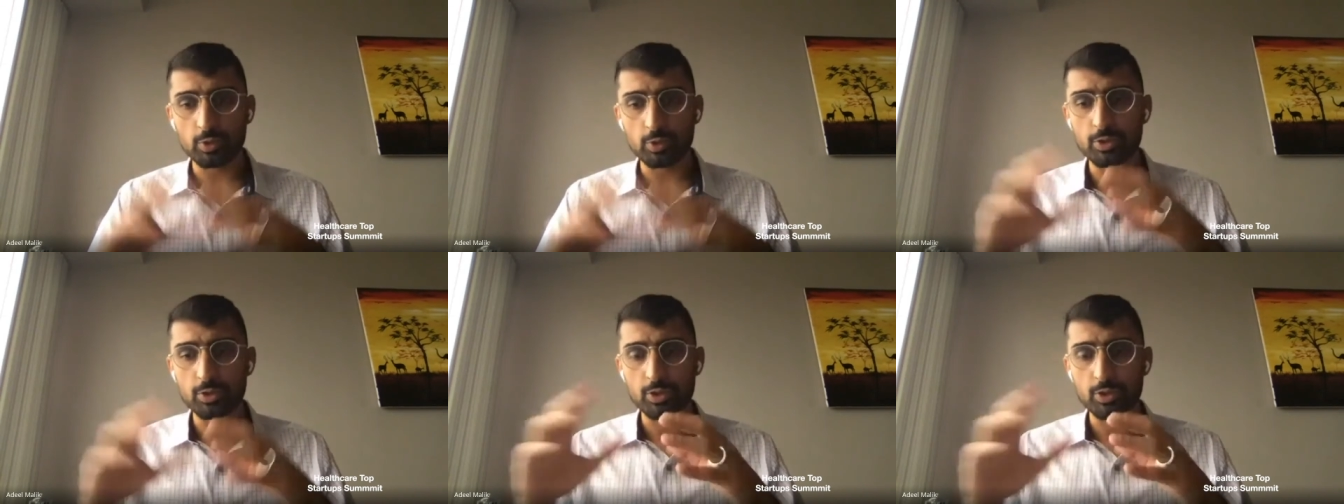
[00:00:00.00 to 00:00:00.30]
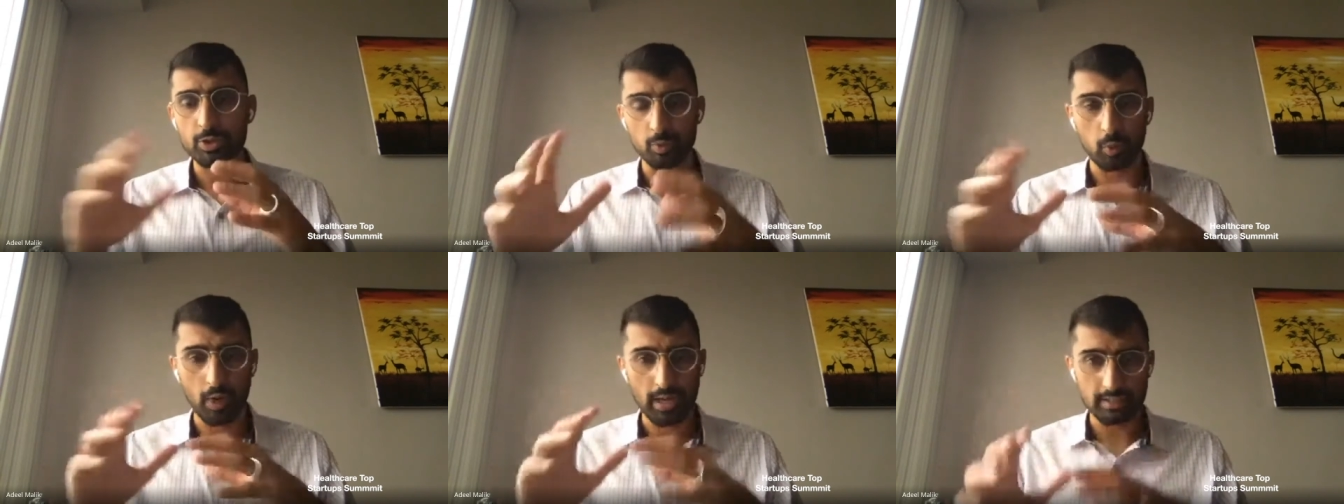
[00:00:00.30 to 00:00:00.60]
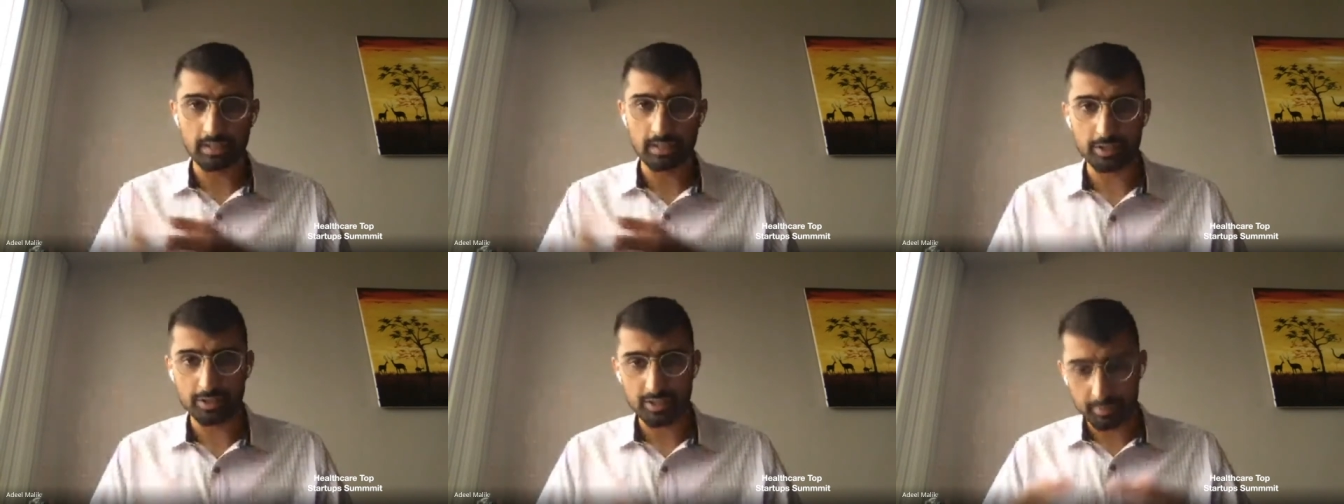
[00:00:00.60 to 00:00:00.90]
went to
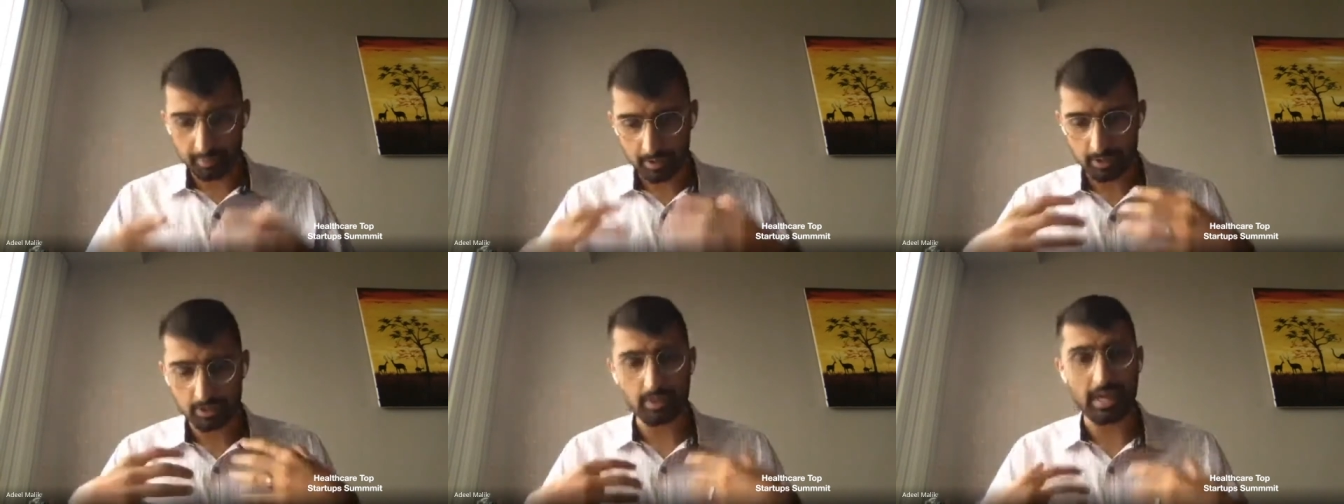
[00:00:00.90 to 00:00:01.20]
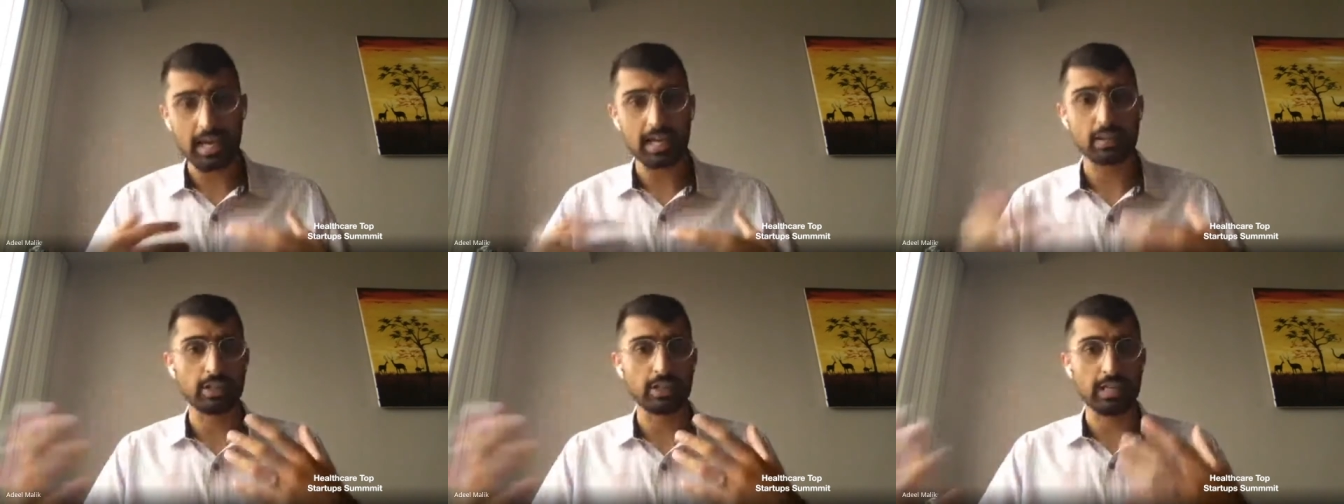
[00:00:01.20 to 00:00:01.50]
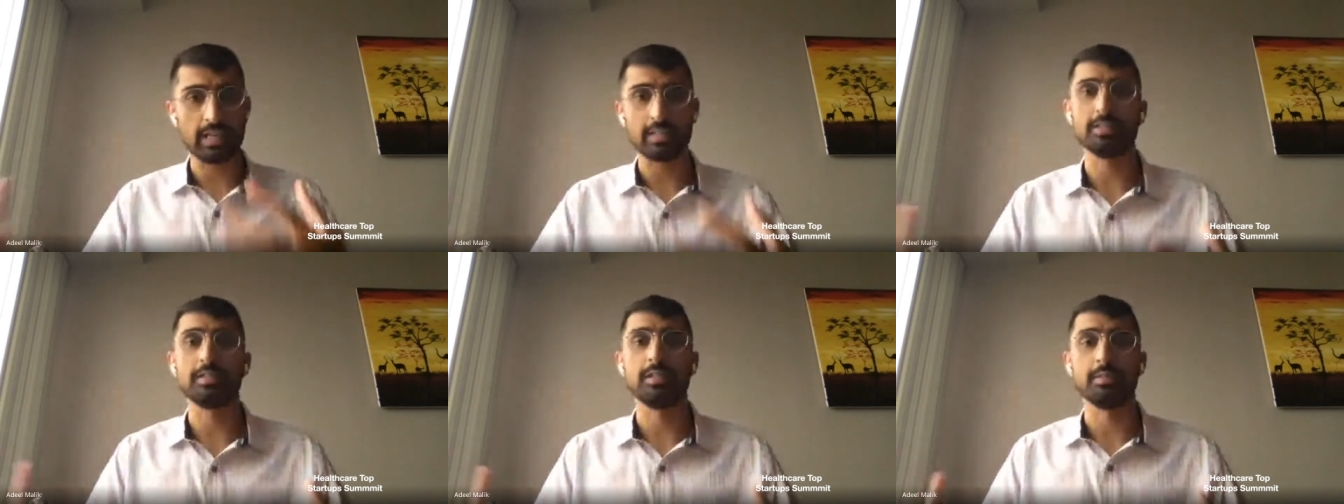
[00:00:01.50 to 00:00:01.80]
Clearstep because you actually
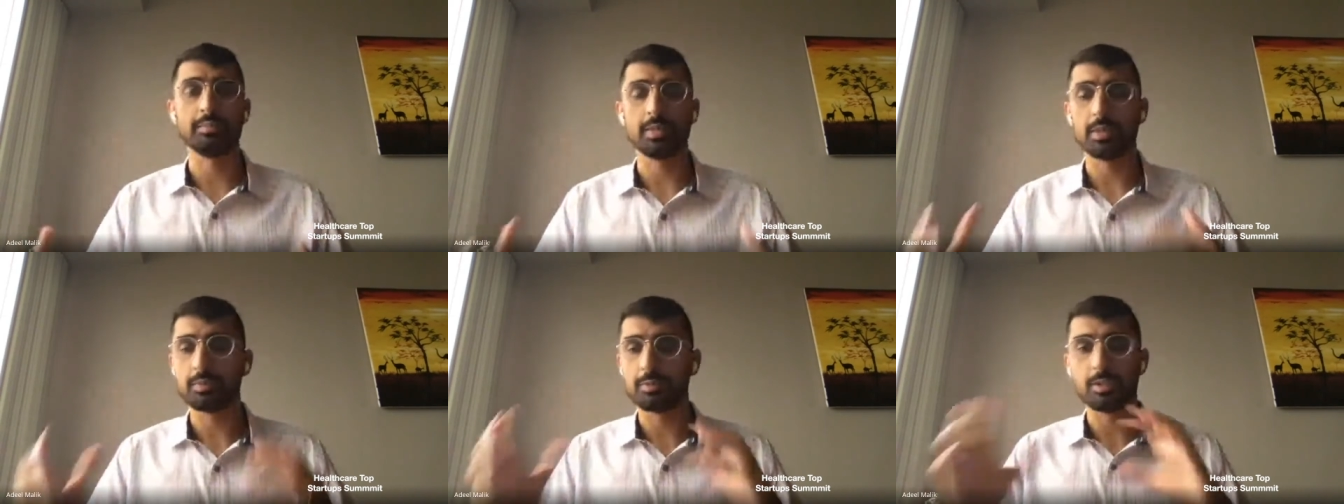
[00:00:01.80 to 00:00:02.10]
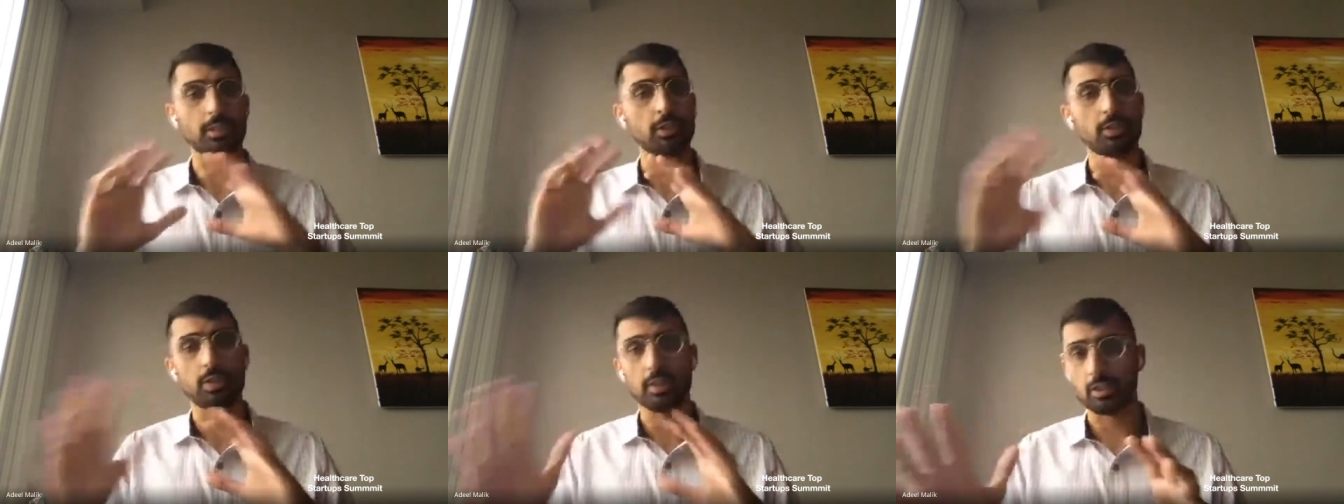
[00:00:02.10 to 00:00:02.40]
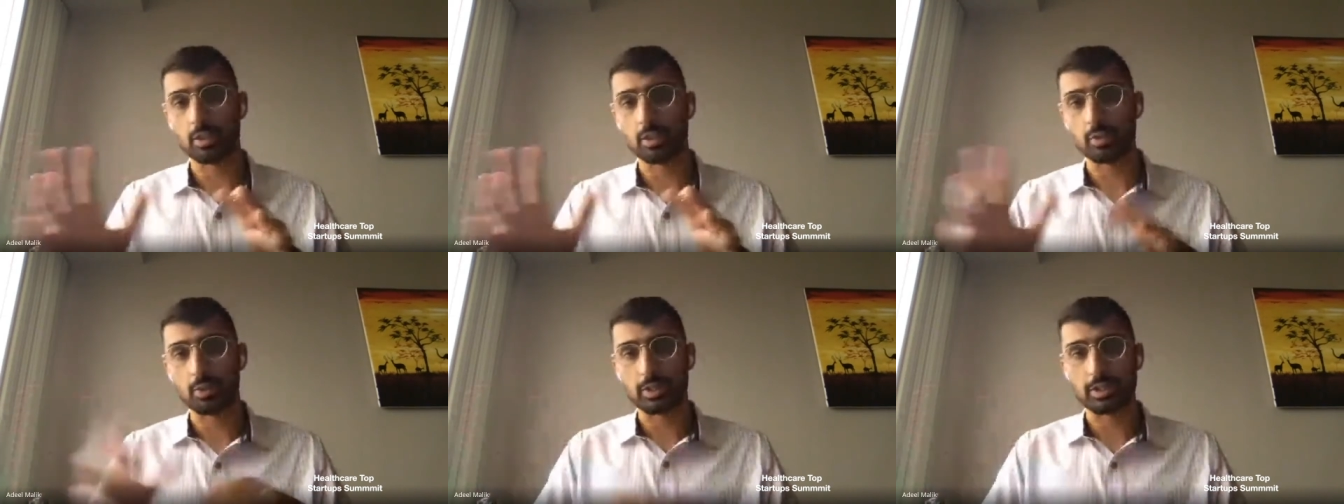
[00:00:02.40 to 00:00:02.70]
had symptoms and you didn't
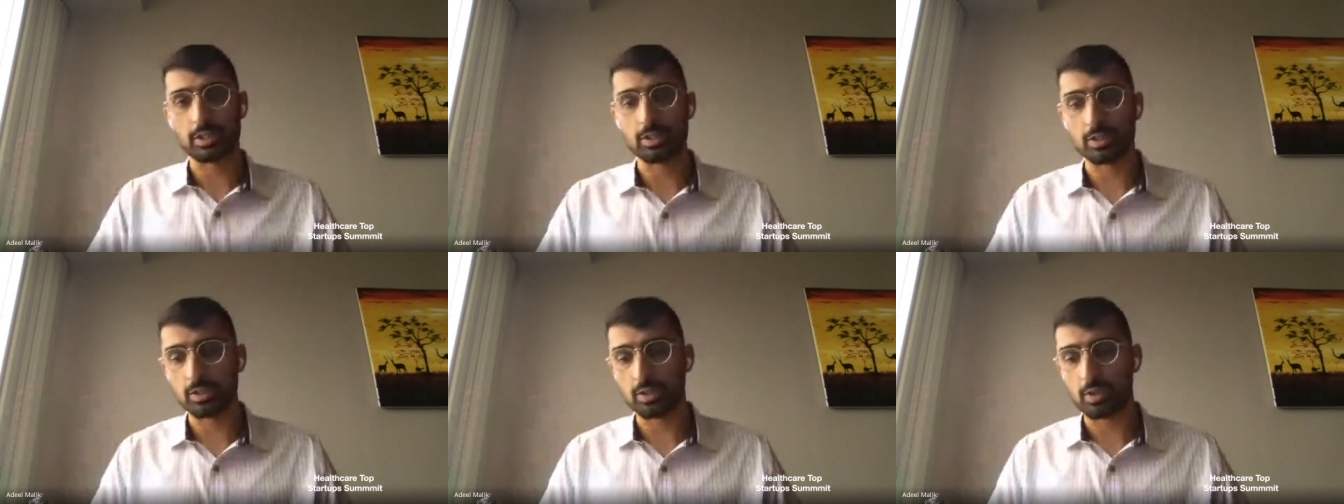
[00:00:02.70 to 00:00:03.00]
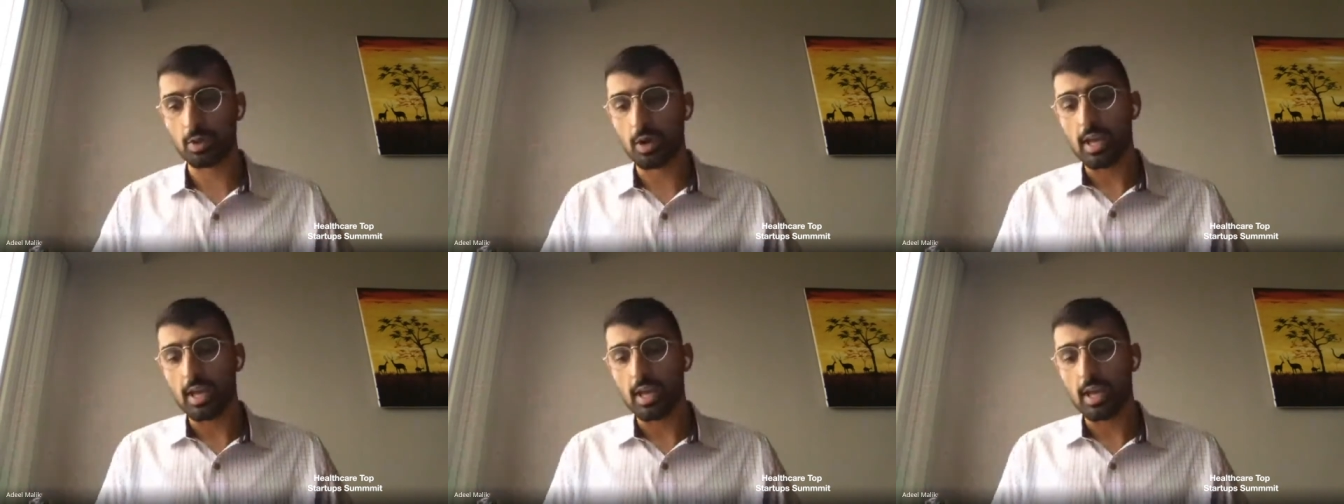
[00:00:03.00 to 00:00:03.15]
know what to do.